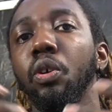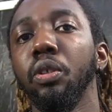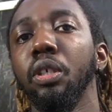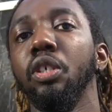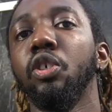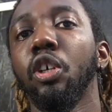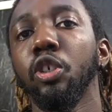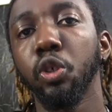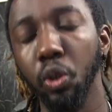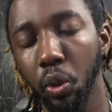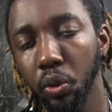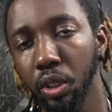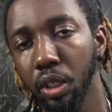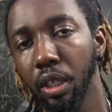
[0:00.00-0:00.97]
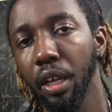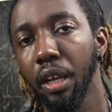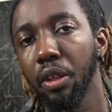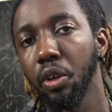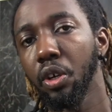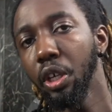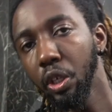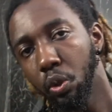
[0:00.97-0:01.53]
these are sold together,
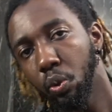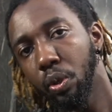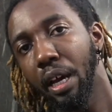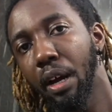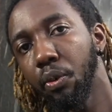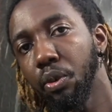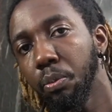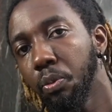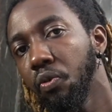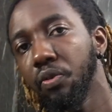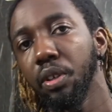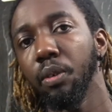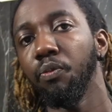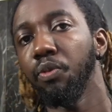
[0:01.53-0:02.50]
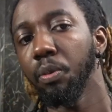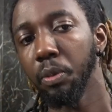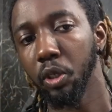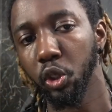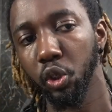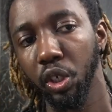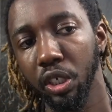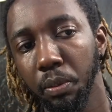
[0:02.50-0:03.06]
and do not remove them from the
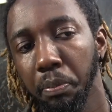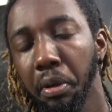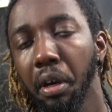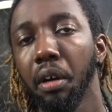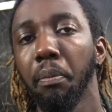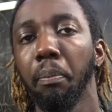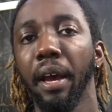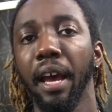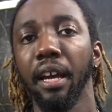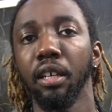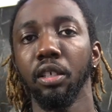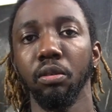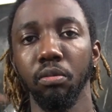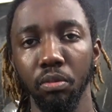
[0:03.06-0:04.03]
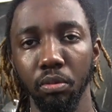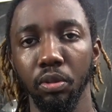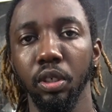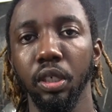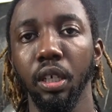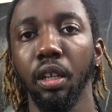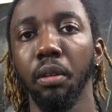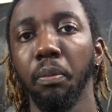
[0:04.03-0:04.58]
transparent bag and
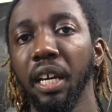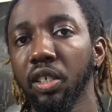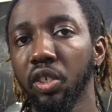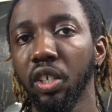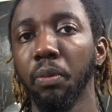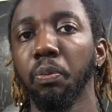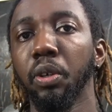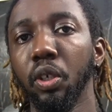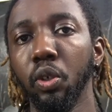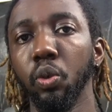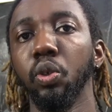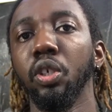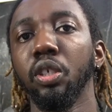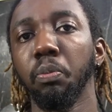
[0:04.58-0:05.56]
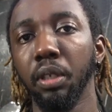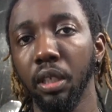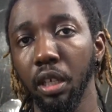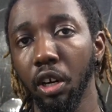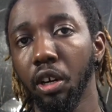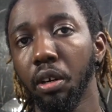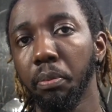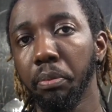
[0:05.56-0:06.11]
sell them as separate units, but
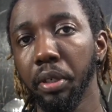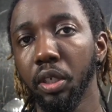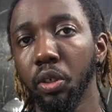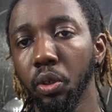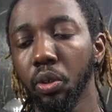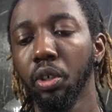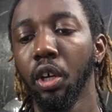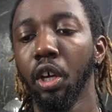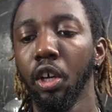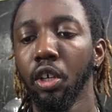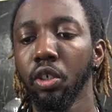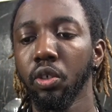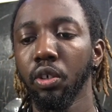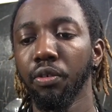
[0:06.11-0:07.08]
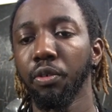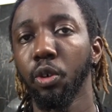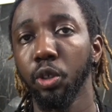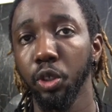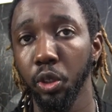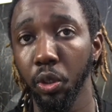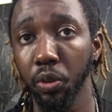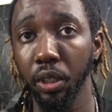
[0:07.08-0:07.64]
they're a bundle. So of
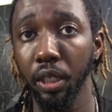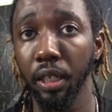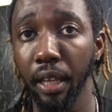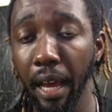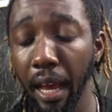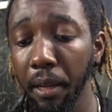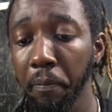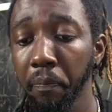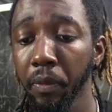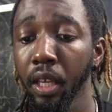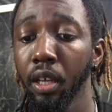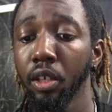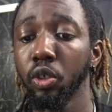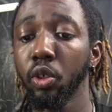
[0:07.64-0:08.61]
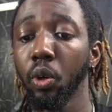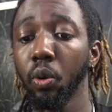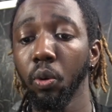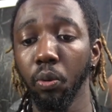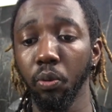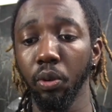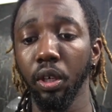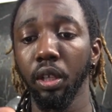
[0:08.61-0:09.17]
course you'll need that. So
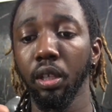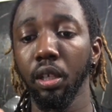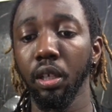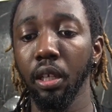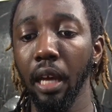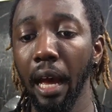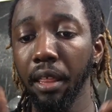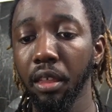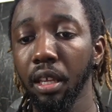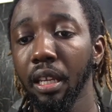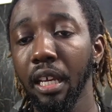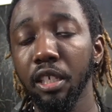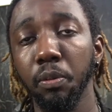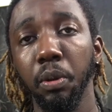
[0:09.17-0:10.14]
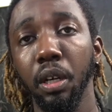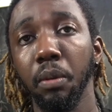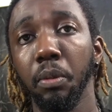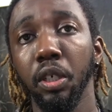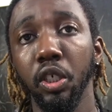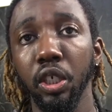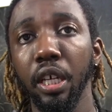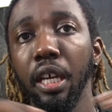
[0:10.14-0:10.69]
really, I think that's pretty
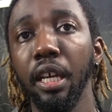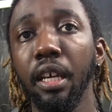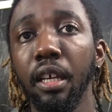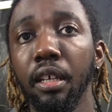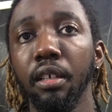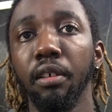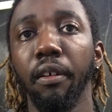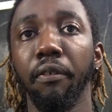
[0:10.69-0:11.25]
much it.